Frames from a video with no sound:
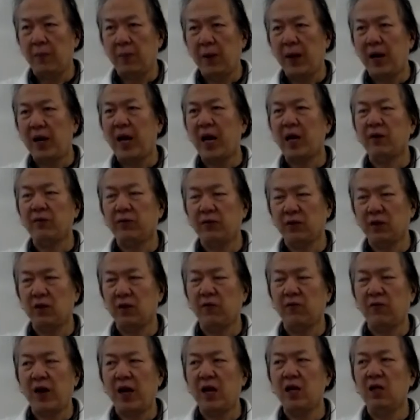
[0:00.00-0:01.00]
but not for
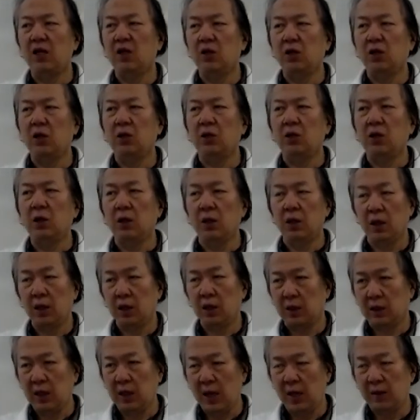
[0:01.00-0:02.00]
the final
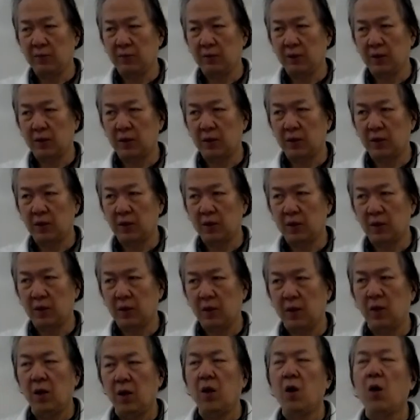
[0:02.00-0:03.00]
exams.
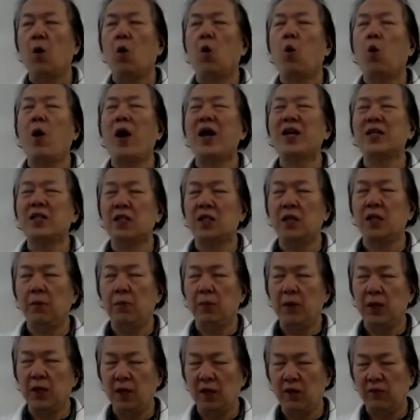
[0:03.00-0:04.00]
What's the
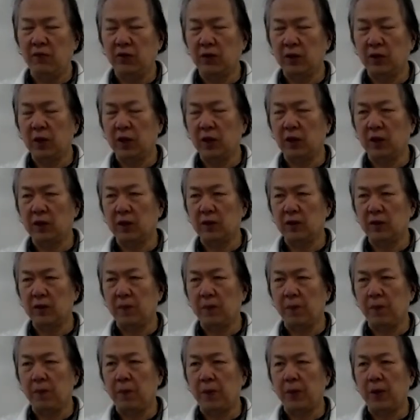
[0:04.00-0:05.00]
meaning for this?
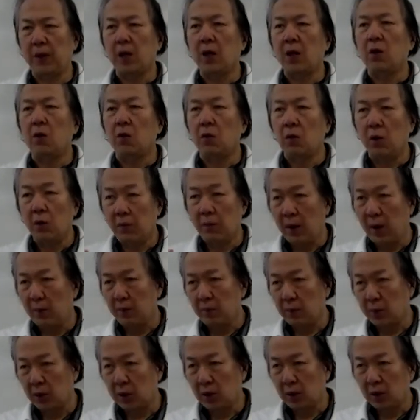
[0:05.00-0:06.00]

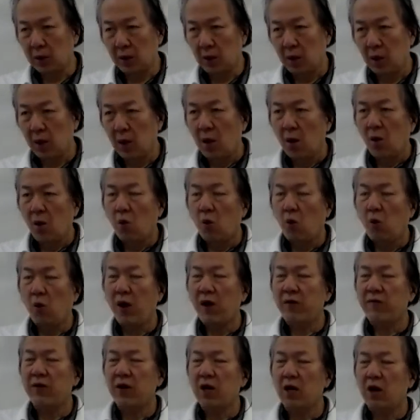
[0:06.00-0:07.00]
Remember,
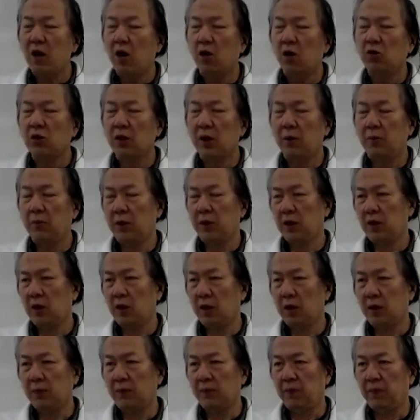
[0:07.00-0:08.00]
when we're on the
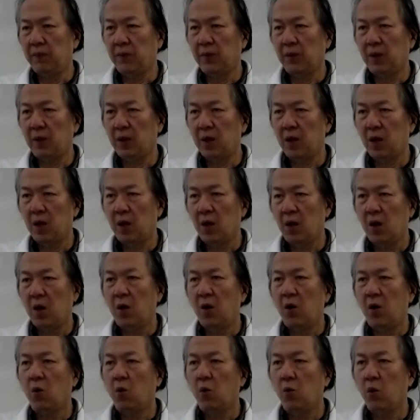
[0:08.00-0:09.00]
midterm,
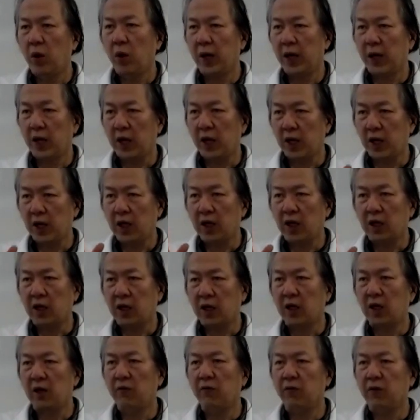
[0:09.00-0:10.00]
we
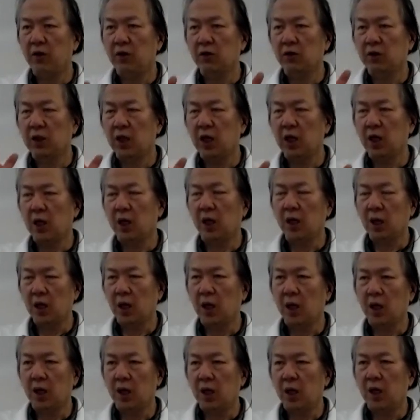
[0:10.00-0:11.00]
give you
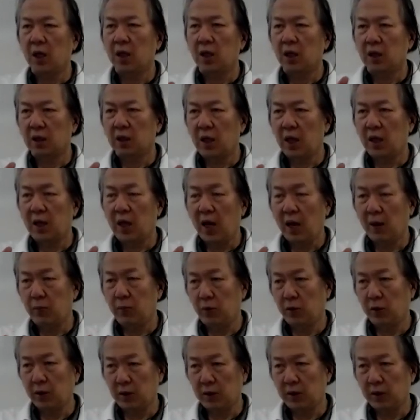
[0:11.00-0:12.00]
the data
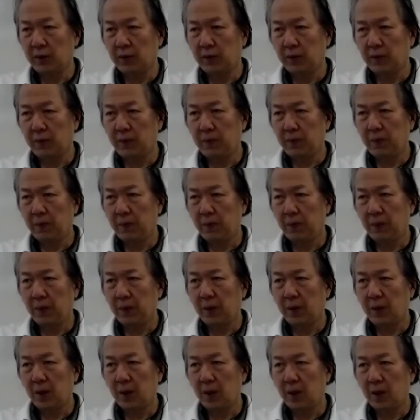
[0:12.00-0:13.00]
book.
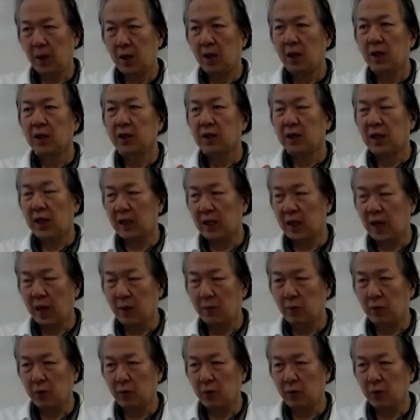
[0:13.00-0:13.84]
It